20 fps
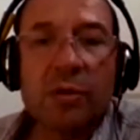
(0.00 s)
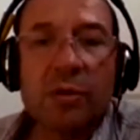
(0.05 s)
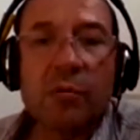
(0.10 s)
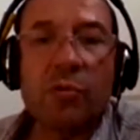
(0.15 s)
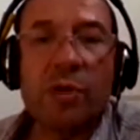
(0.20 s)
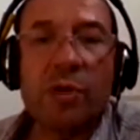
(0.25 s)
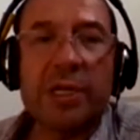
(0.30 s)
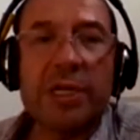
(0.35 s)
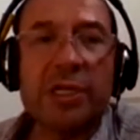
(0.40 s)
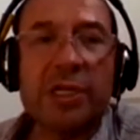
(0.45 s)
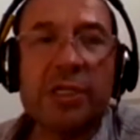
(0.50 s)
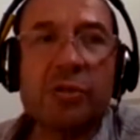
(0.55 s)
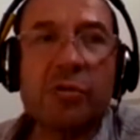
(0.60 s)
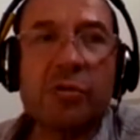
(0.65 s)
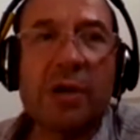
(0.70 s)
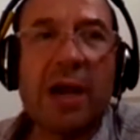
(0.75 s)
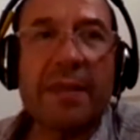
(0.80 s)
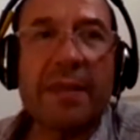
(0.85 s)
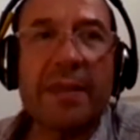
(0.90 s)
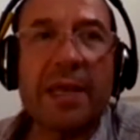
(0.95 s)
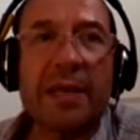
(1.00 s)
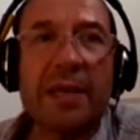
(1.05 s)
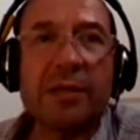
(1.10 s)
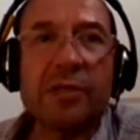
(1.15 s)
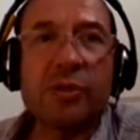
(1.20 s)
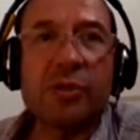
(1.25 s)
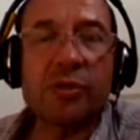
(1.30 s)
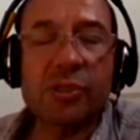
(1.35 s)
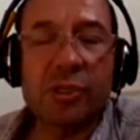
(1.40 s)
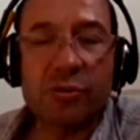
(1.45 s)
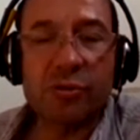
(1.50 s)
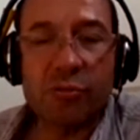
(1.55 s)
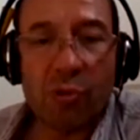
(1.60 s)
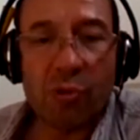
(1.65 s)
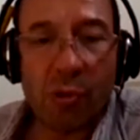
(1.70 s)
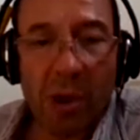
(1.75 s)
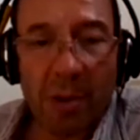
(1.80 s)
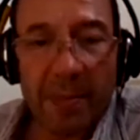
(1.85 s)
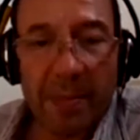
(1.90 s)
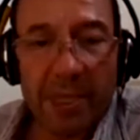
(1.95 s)
we need to gather user
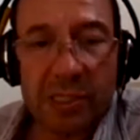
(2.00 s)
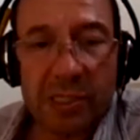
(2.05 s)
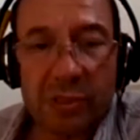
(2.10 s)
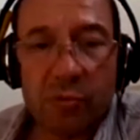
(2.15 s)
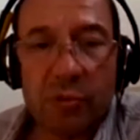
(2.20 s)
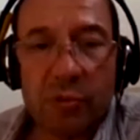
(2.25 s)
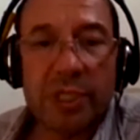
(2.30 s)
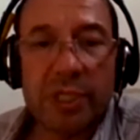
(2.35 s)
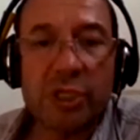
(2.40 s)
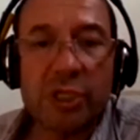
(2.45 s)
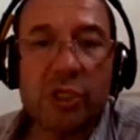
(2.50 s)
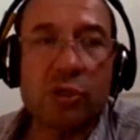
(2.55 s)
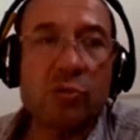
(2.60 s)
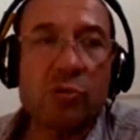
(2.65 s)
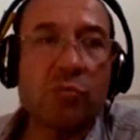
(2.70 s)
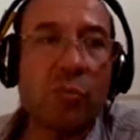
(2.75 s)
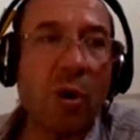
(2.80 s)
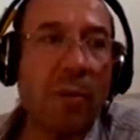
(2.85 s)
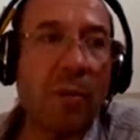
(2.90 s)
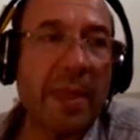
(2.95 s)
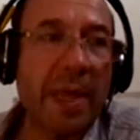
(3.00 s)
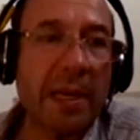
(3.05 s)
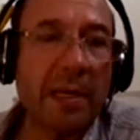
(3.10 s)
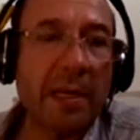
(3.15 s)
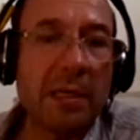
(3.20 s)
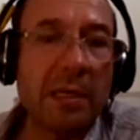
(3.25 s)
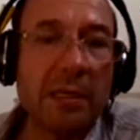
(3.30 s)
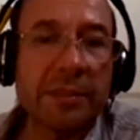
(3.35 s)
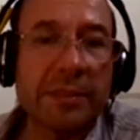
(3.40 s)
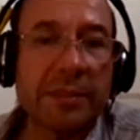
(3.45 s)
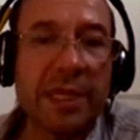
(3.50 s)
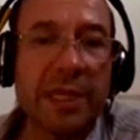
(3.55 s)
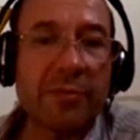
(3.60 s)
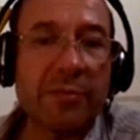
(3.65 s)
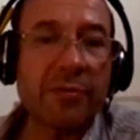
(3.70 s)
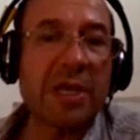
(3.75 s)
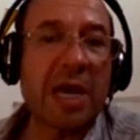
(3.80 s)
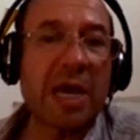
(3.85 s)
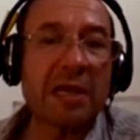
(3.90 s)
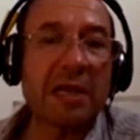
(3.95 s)
requirements, we need to model the
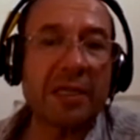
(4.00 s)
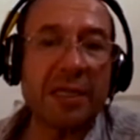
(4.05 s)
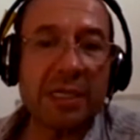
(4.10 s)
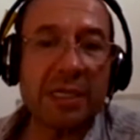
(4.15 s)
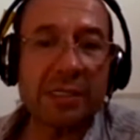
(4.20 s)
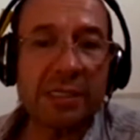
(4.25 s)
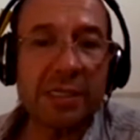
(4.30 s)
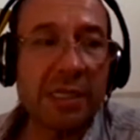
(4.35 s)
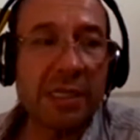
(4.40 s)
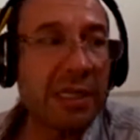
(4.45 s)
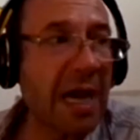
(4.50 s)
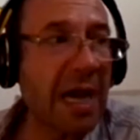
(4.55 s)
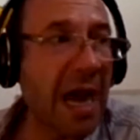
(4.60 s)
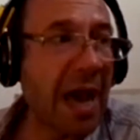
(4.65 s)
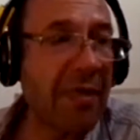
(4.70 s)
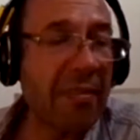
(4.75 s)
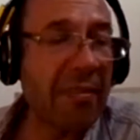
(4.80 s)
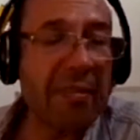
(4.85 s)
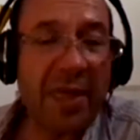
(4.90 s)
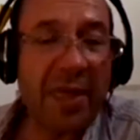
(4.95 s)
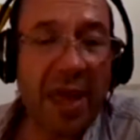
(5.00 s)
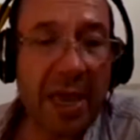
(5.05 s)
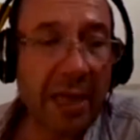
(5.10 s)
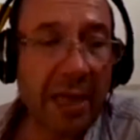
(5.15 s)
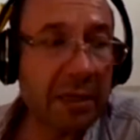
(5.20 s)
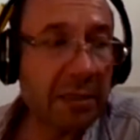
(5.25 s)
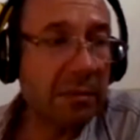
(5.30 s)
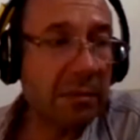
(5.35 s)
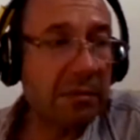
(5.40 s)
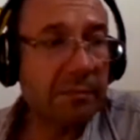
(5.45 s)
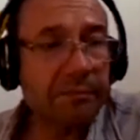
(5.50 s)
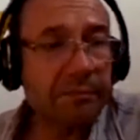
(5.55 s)
real needs, and then